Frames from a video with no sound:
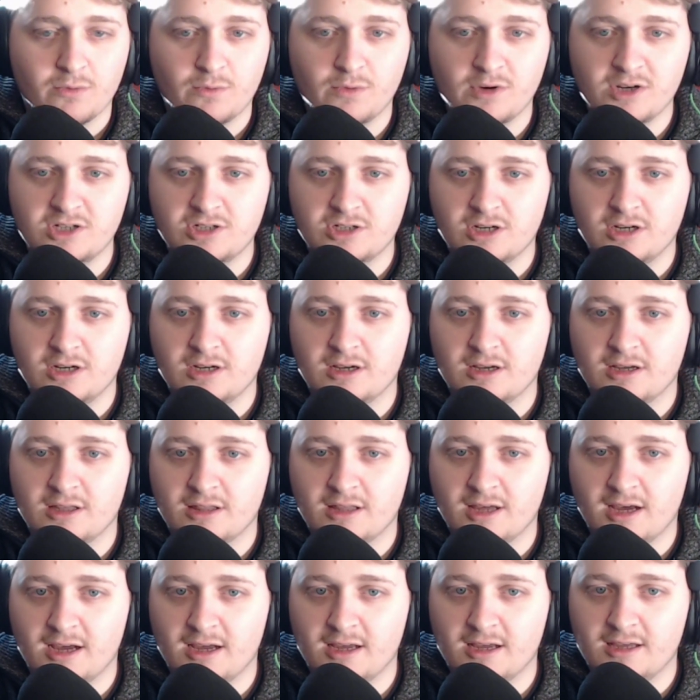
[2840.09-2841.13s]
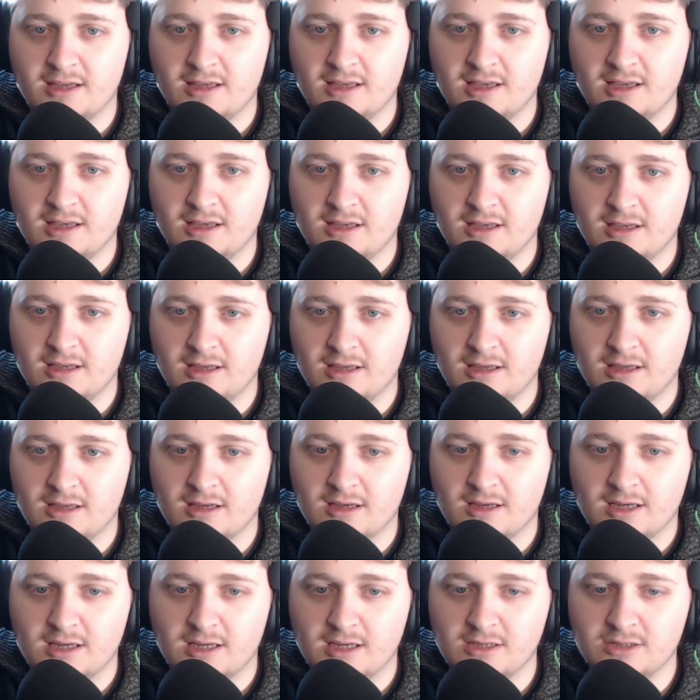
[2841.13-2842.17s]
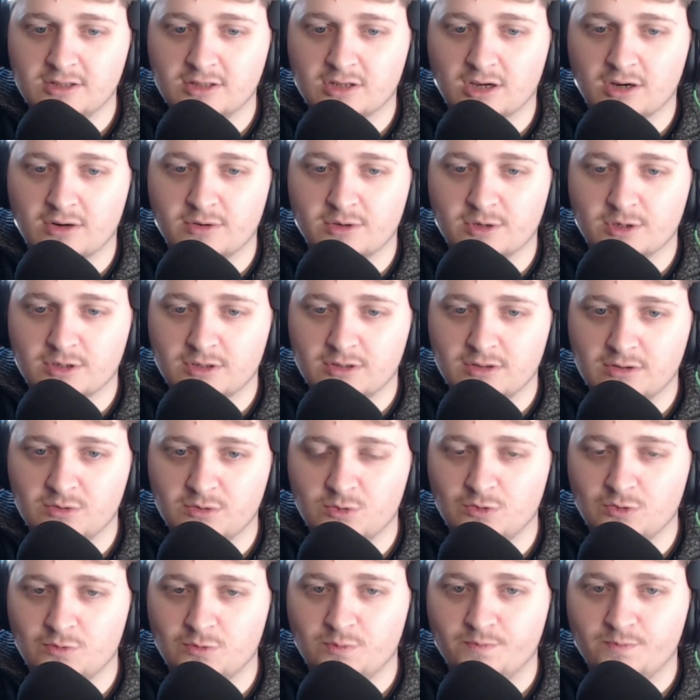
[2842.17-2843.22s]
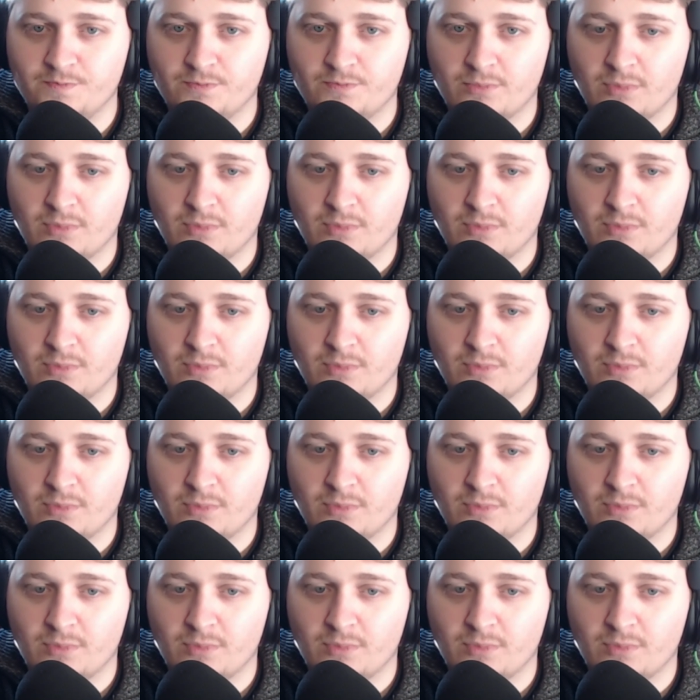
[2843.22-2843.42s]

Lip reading: wishing that he's going to